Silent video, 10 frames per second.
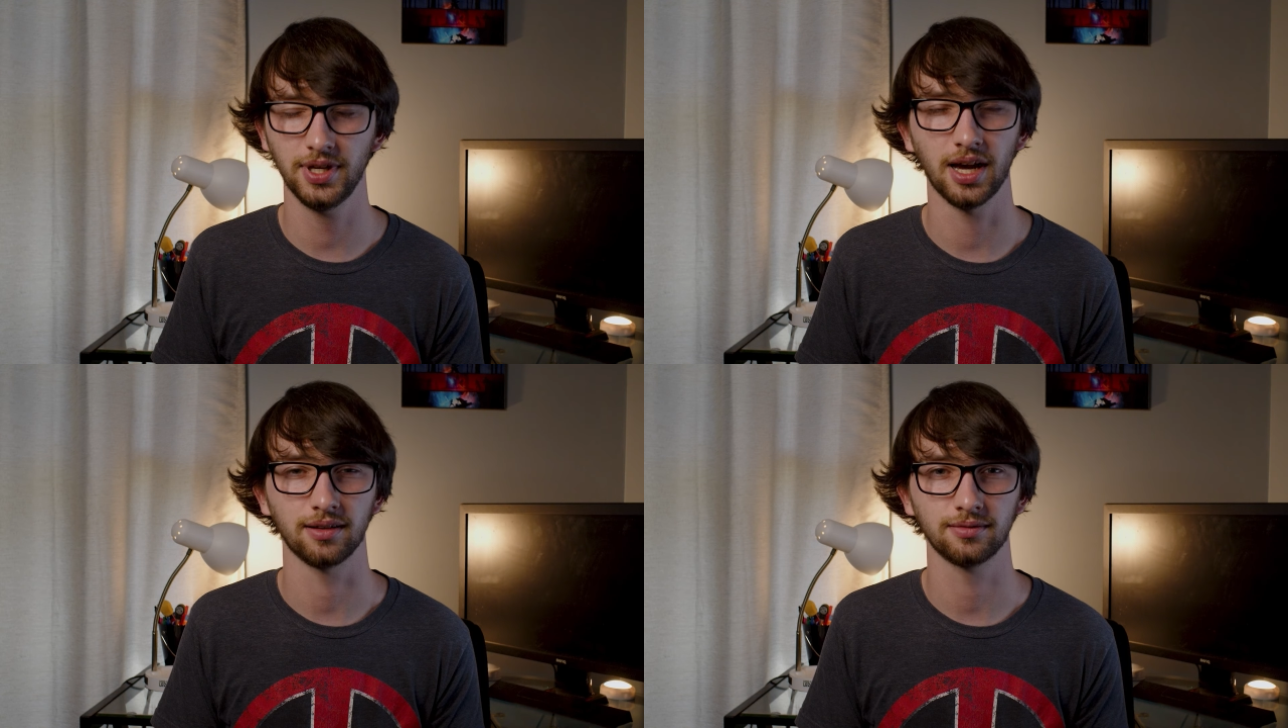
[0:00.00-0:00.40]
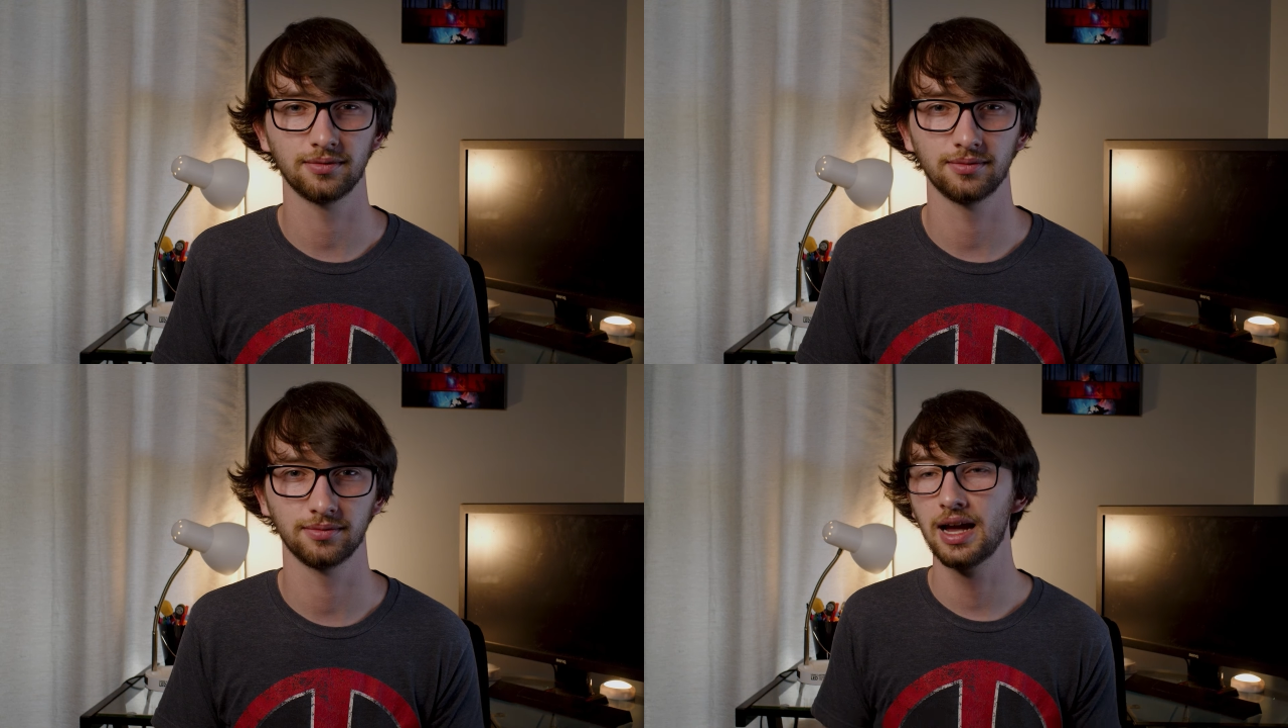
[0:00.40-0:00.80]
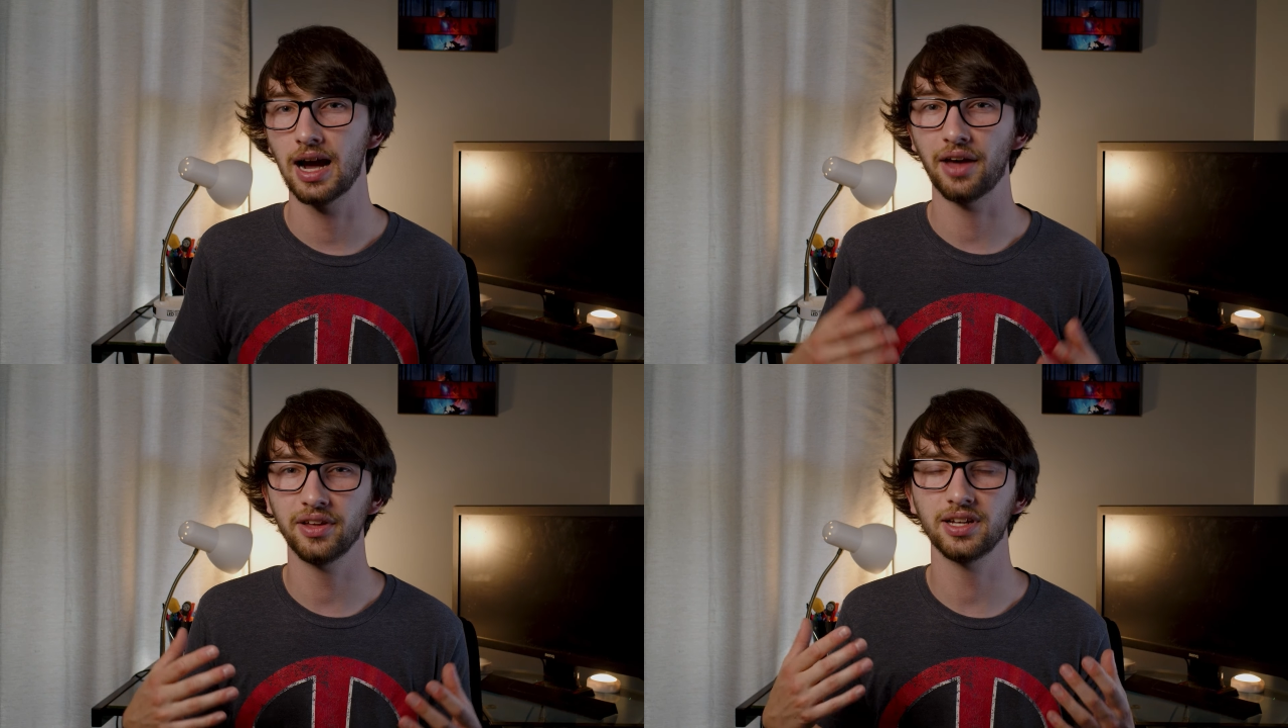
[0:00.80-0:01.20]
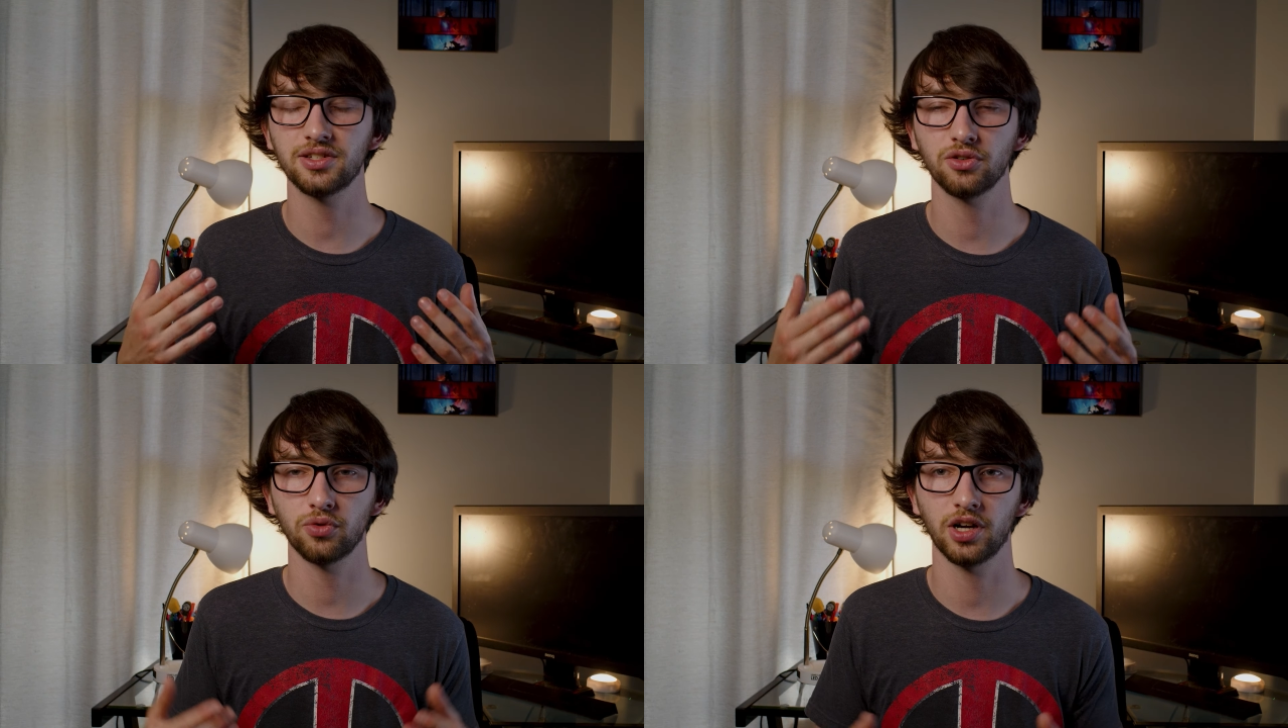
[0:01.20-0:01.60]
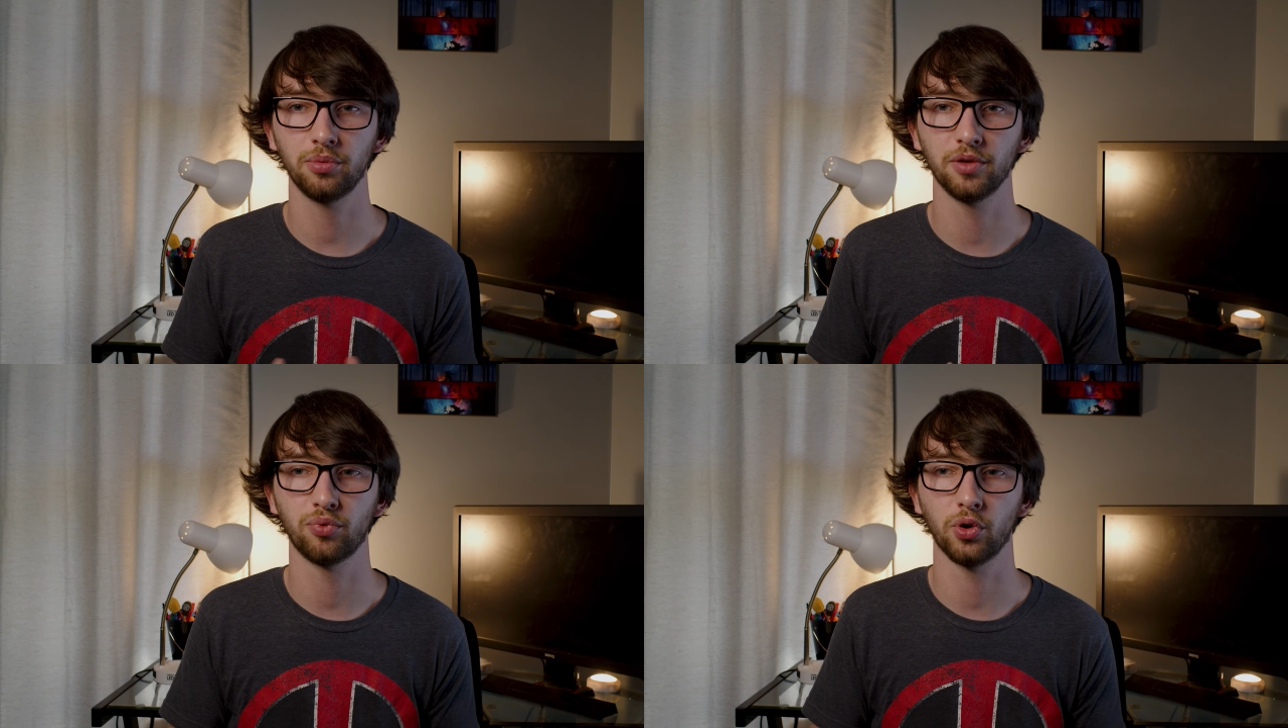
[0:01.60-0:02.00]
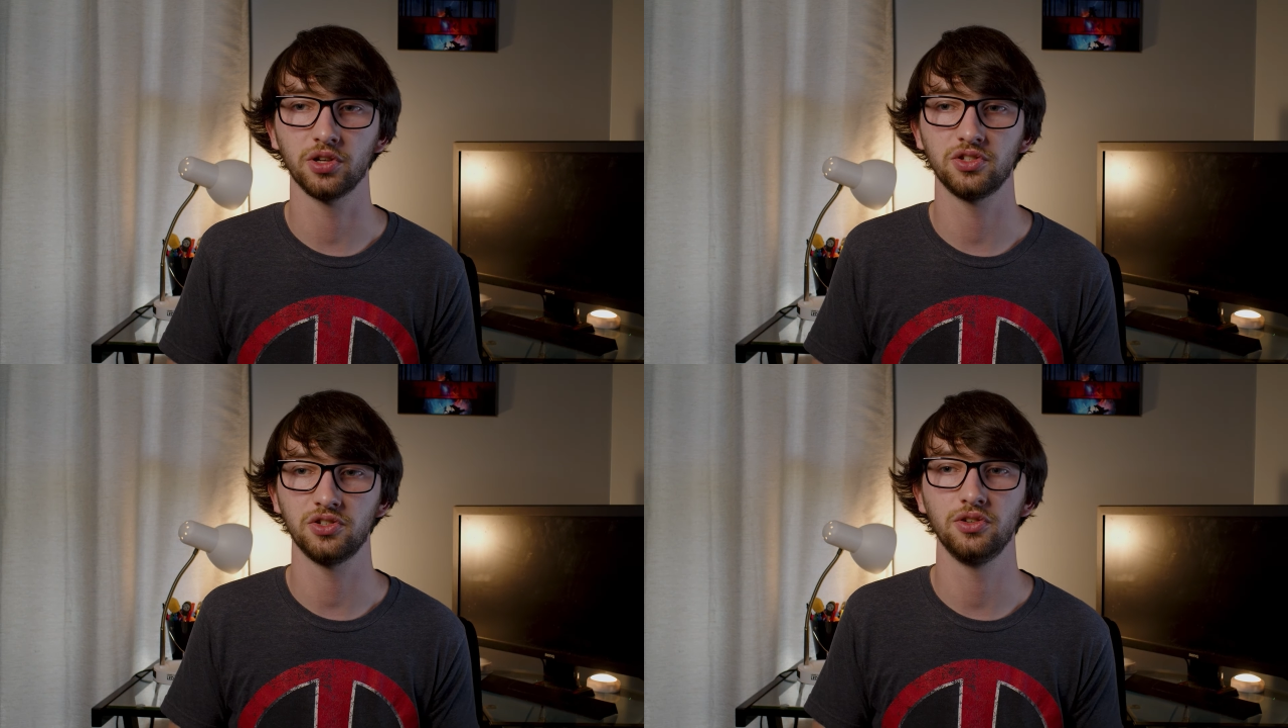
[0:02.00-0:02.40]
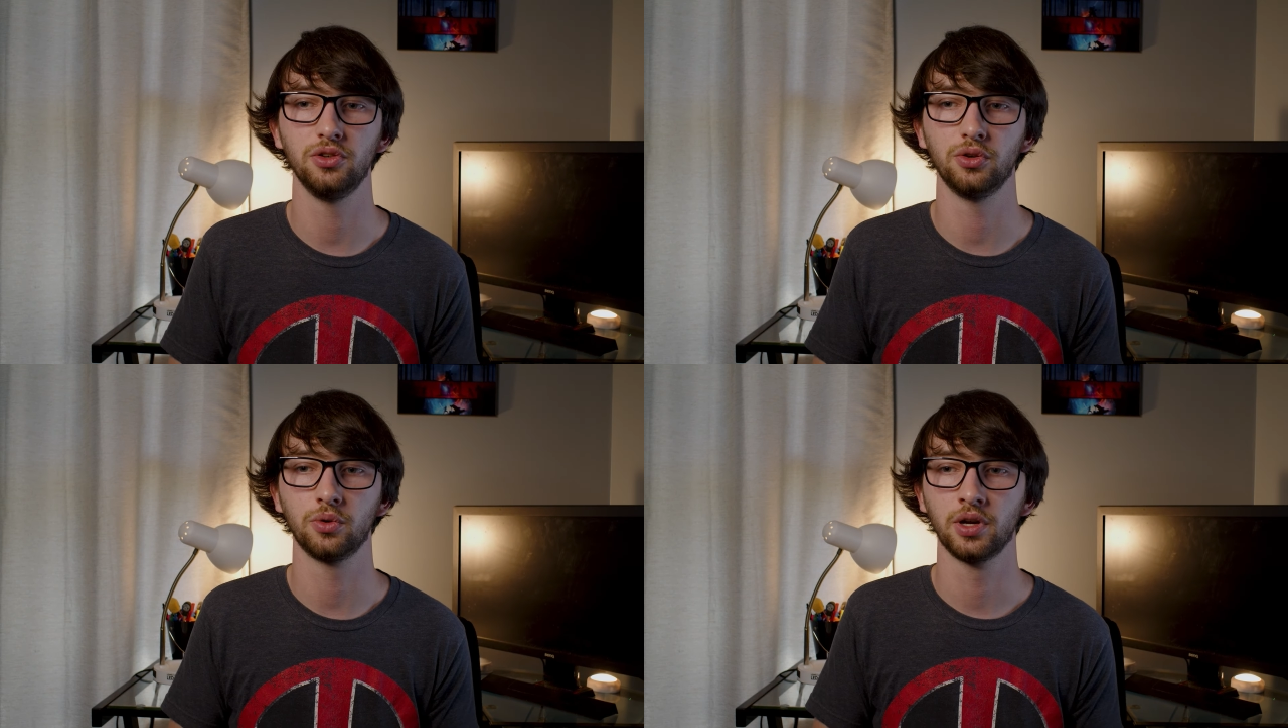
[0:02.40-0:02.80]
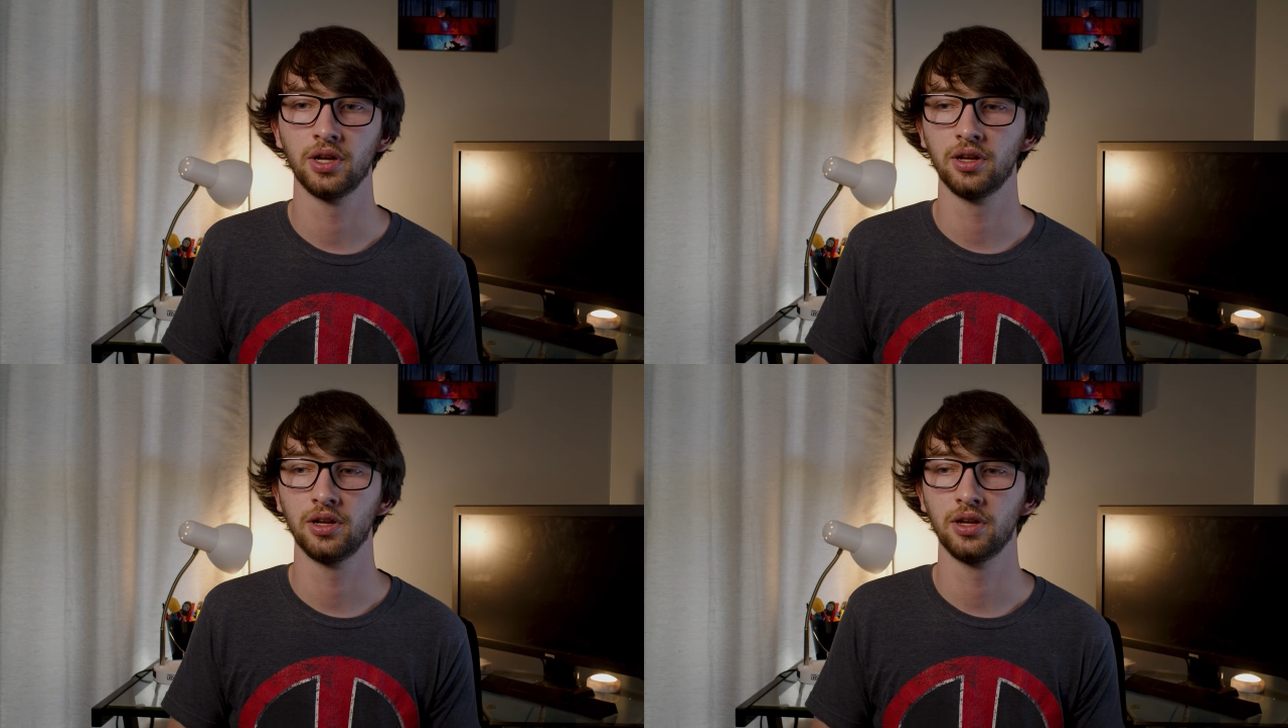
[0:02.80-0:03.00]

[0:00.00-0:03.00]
Yeah. I think it's incredibly important to